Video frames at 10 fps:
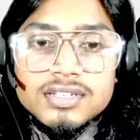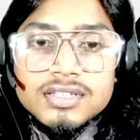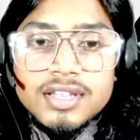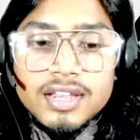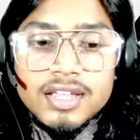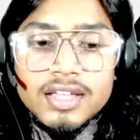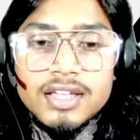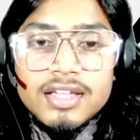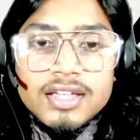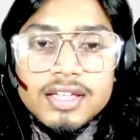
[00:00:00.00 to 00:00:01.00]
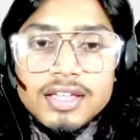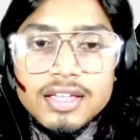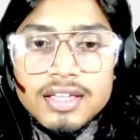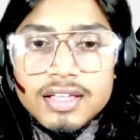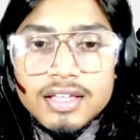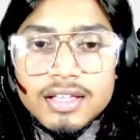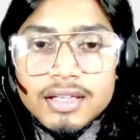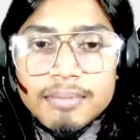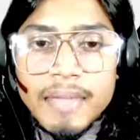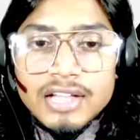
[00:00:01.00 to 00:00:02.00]
3,
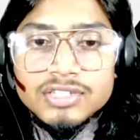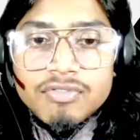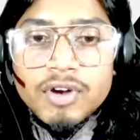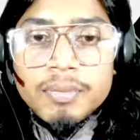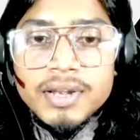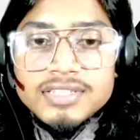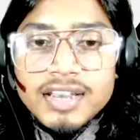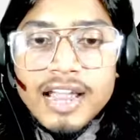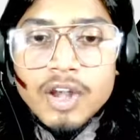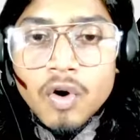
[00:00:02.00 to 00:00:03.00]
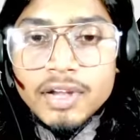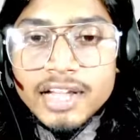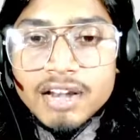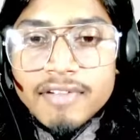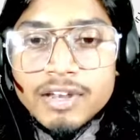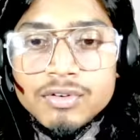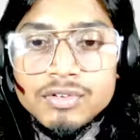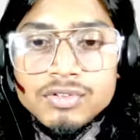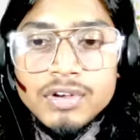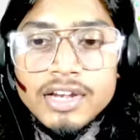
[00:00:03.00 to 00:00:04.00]
max of 1 plus 3 and not taken value.
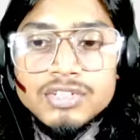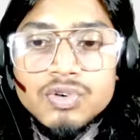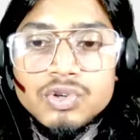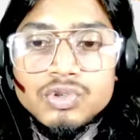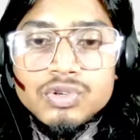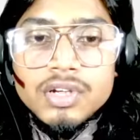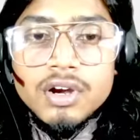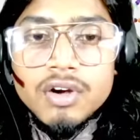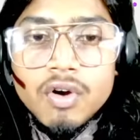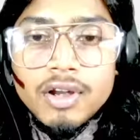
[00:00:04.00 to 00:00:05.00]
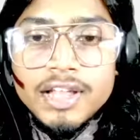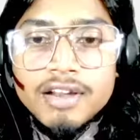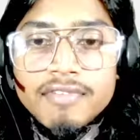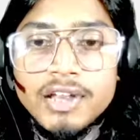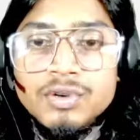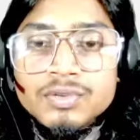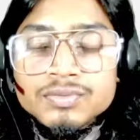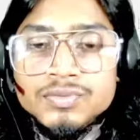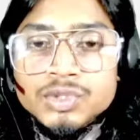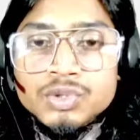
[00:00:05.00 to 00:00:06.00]
So let's go to here, not taken value.
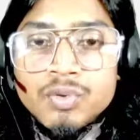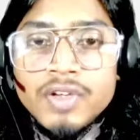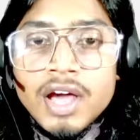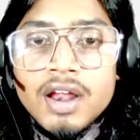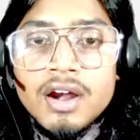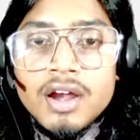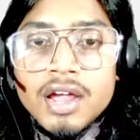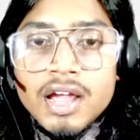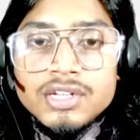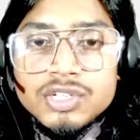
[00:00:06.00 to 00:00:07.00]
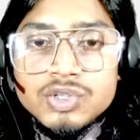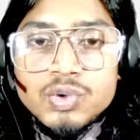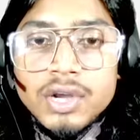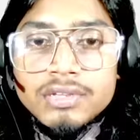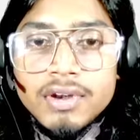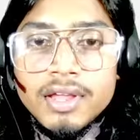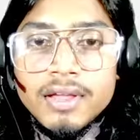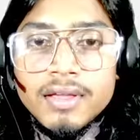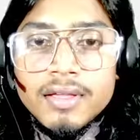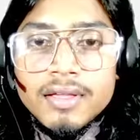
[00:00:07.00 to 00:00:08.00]
So we are at 2 and 3,
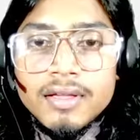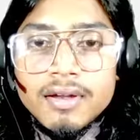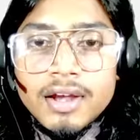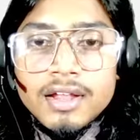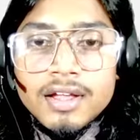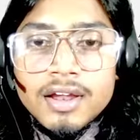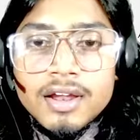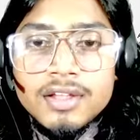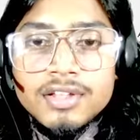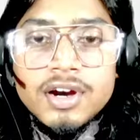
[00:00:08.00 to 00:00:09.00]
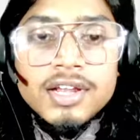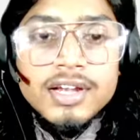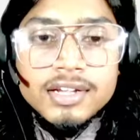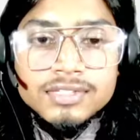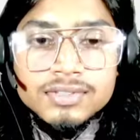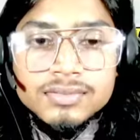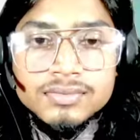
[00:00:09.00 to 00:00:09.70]
right? Third index.